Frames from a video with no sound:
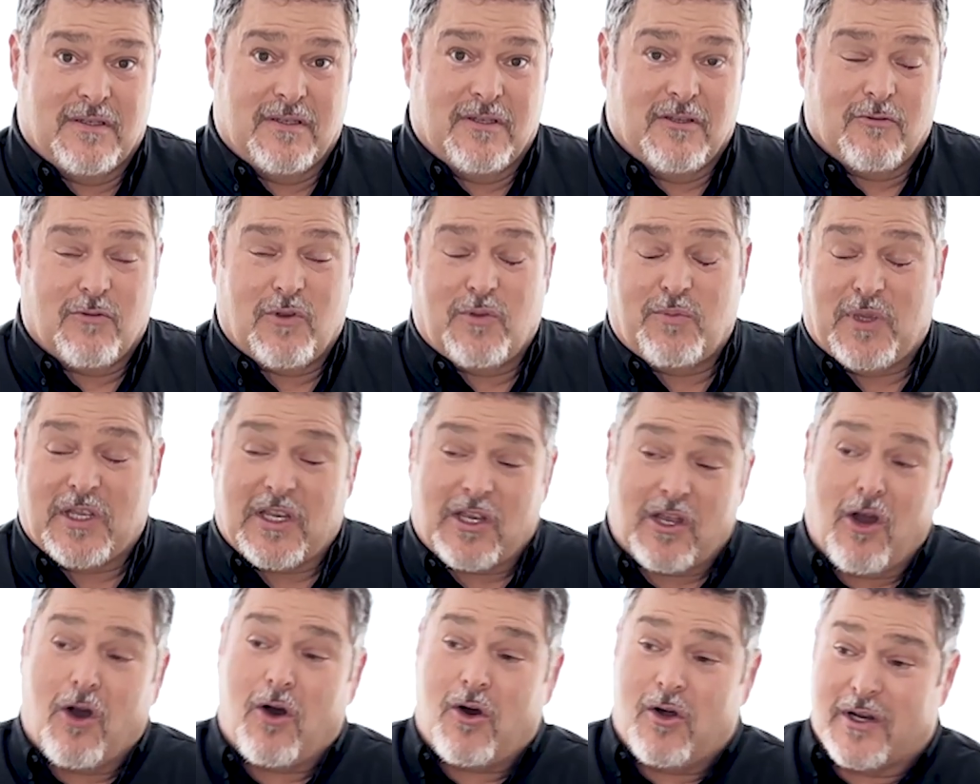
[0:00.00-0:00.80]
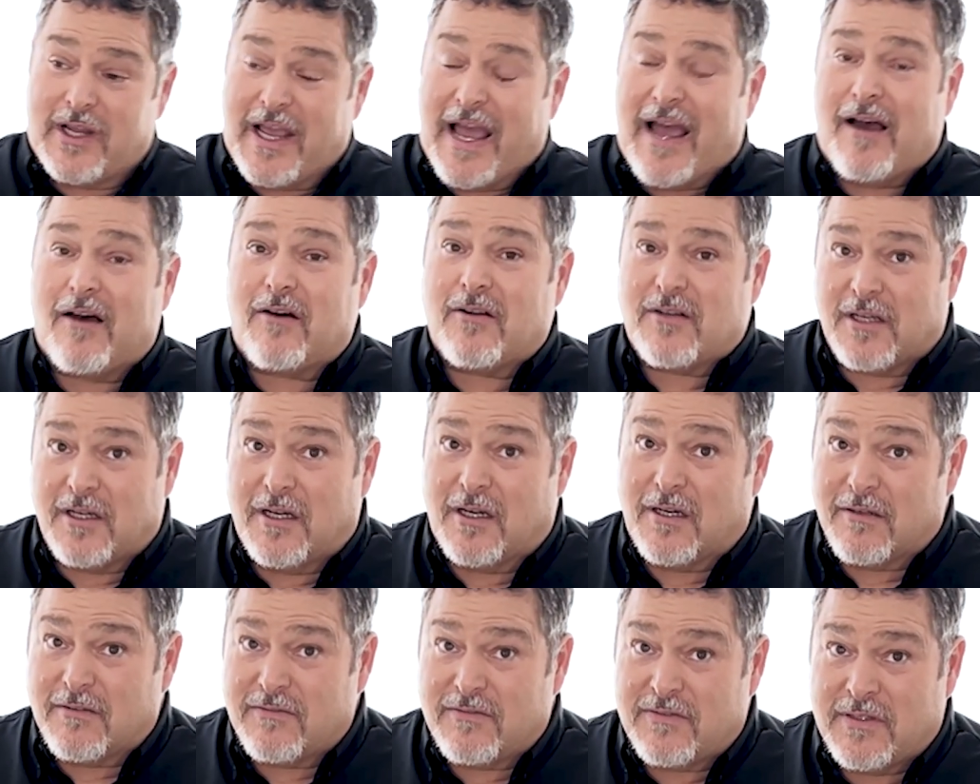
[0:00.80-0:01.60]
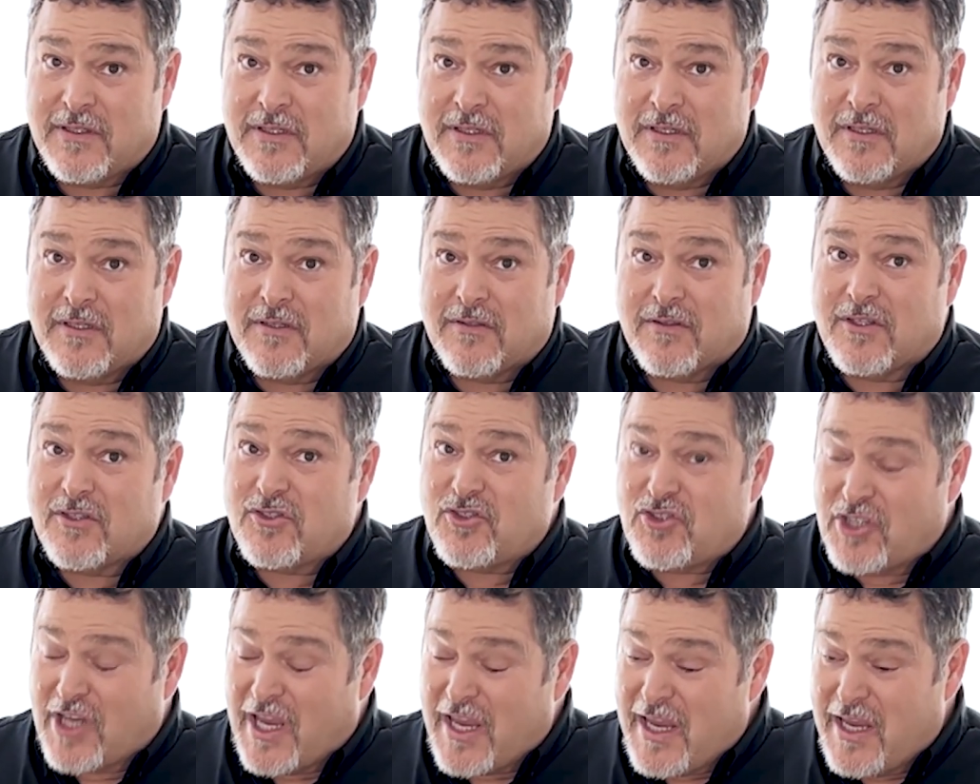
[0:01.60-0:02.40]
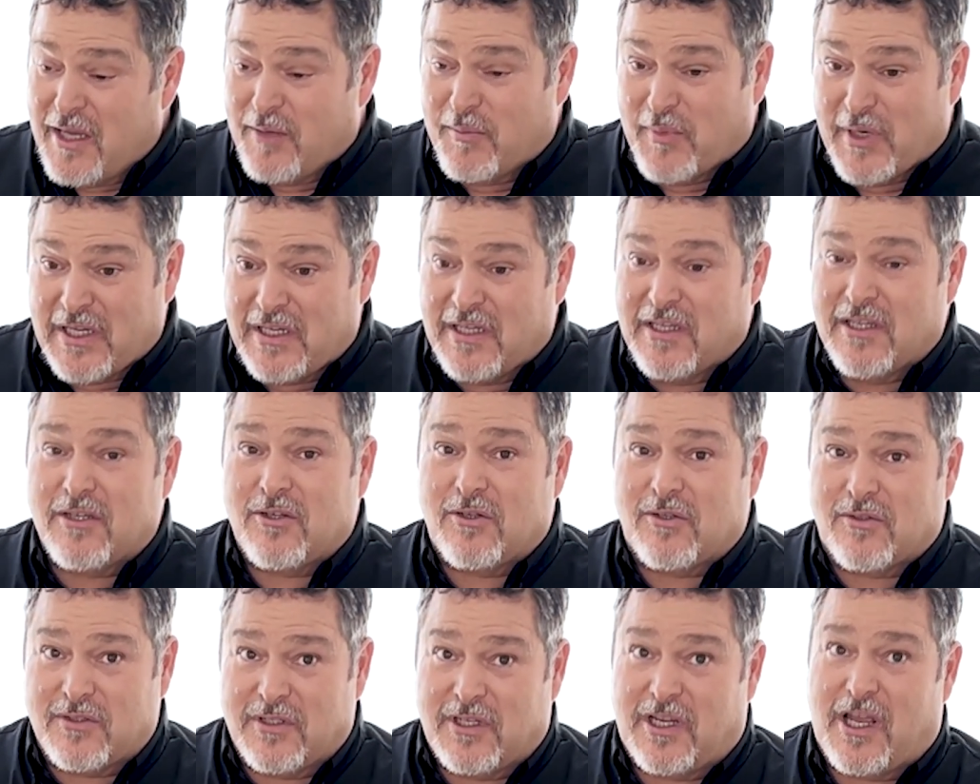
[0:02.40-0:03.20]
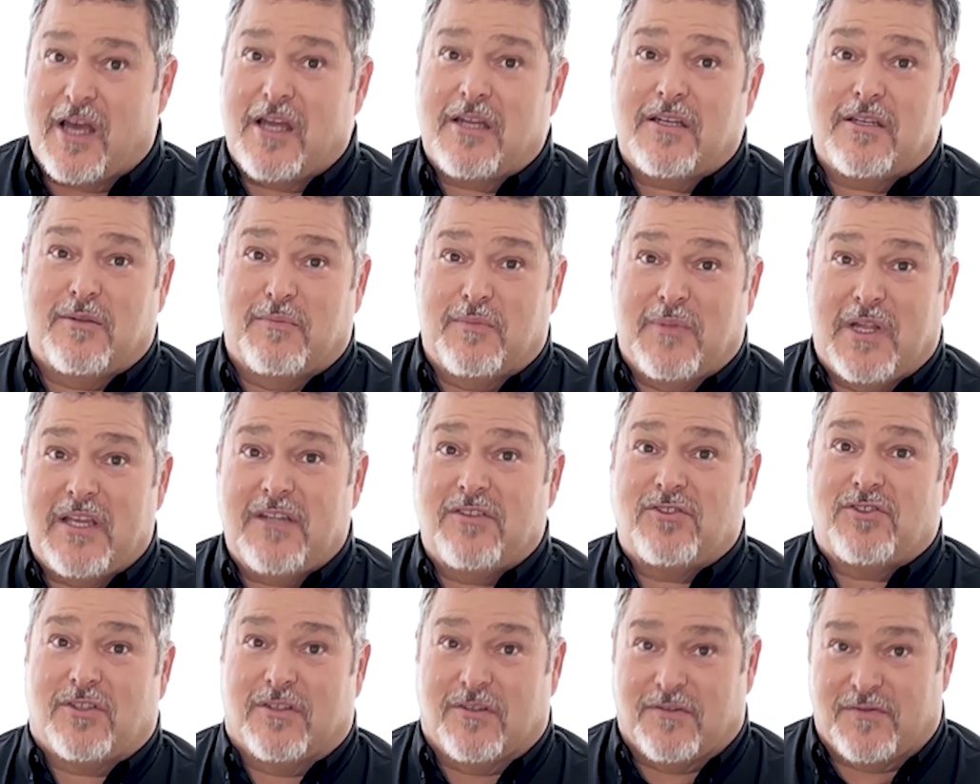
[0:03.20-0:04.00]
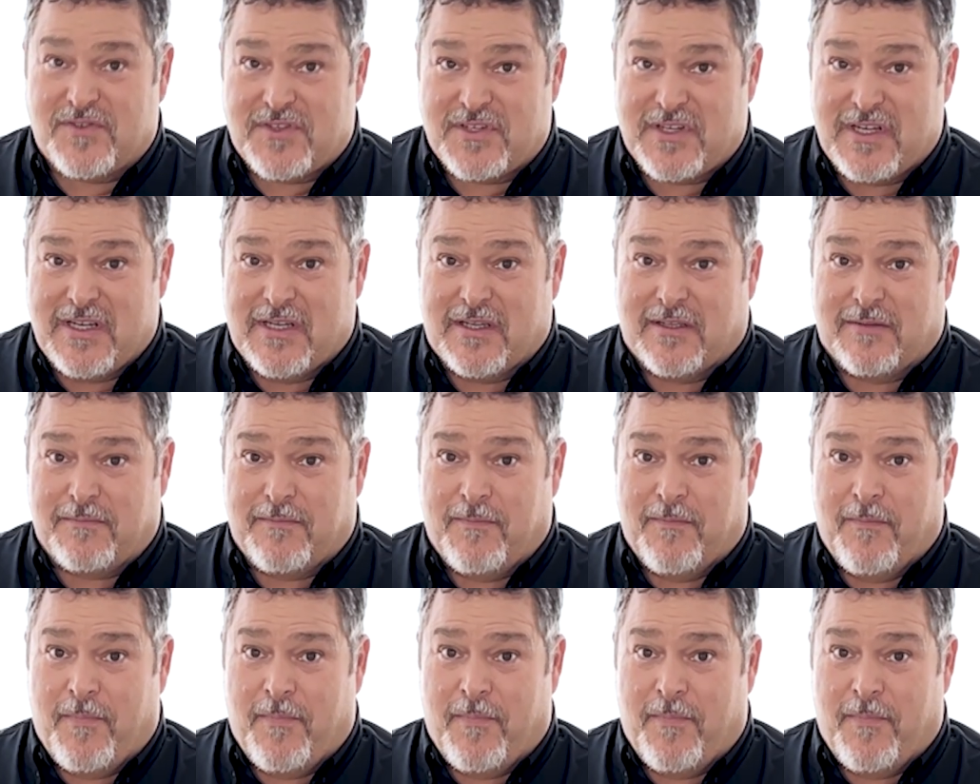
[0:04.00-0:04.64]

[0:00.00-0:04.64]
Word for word: We've been called out of the shame and guilt and condemnation of sin.